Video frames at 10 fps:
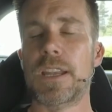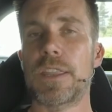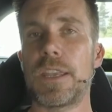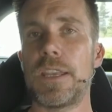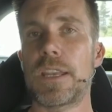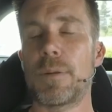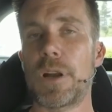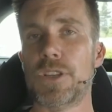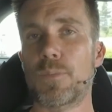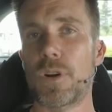the
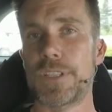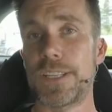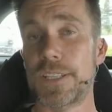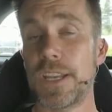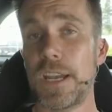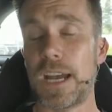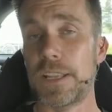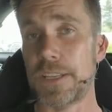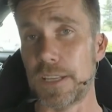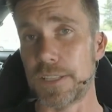combustion process uh,
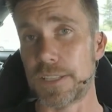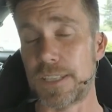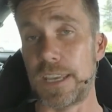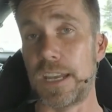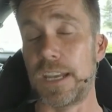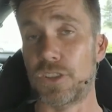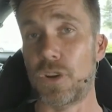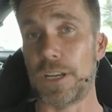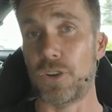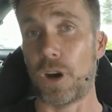does get
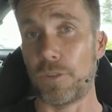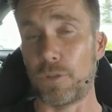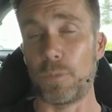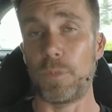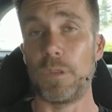ignited off or